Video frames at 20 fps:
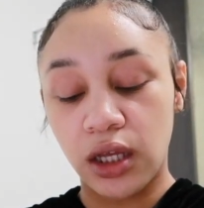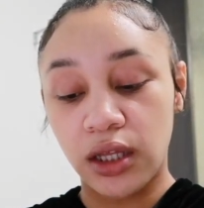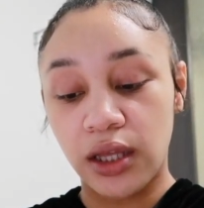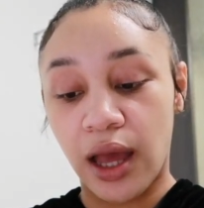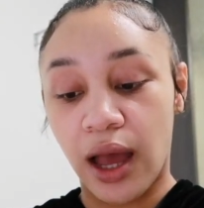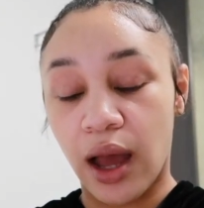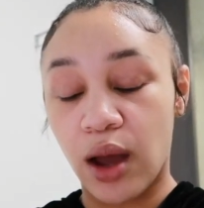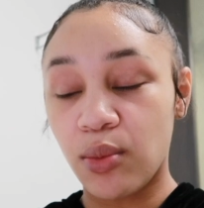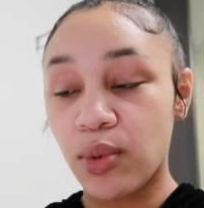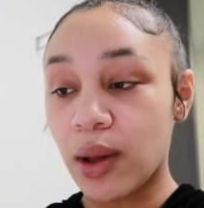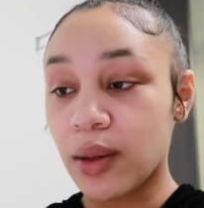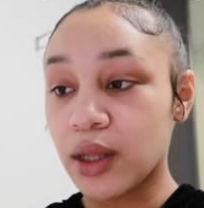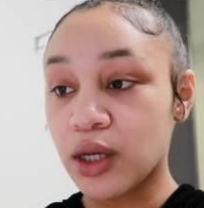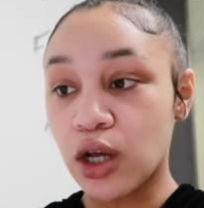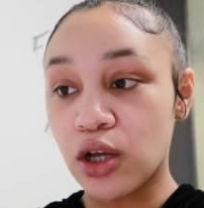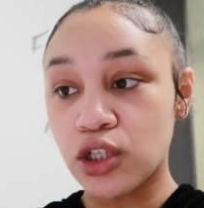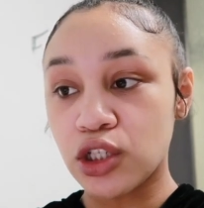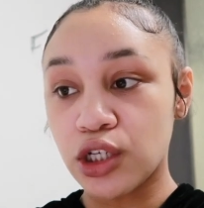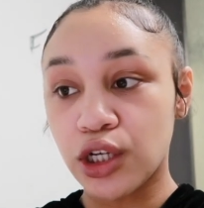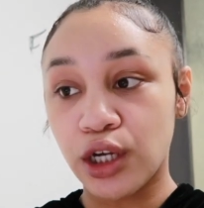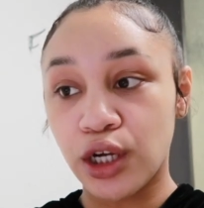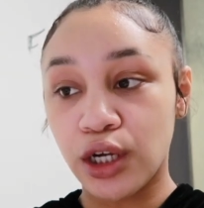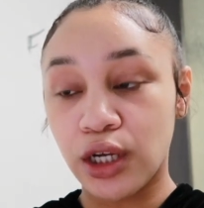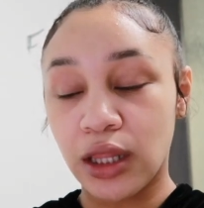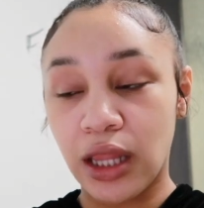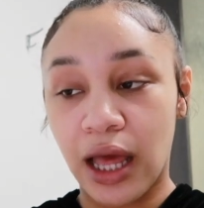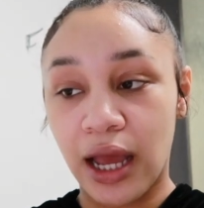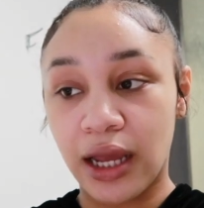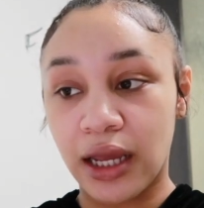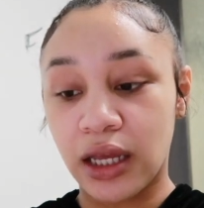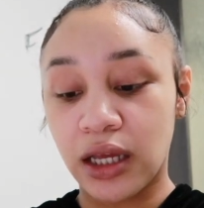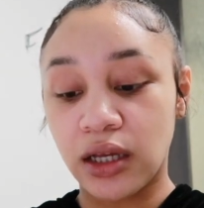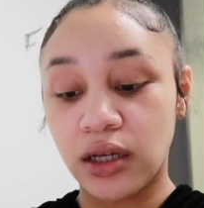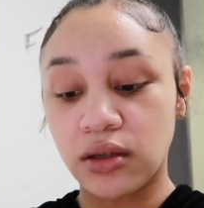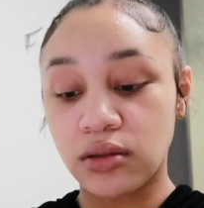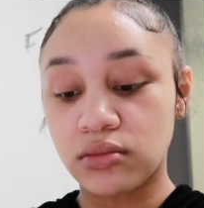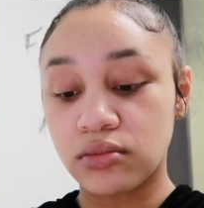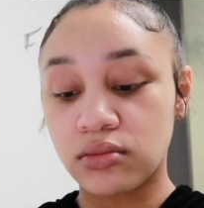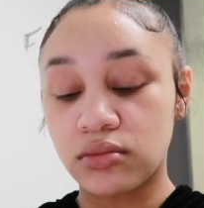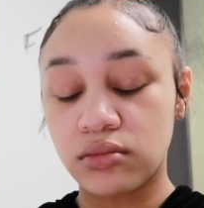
yeah, I'll probably go to her, like,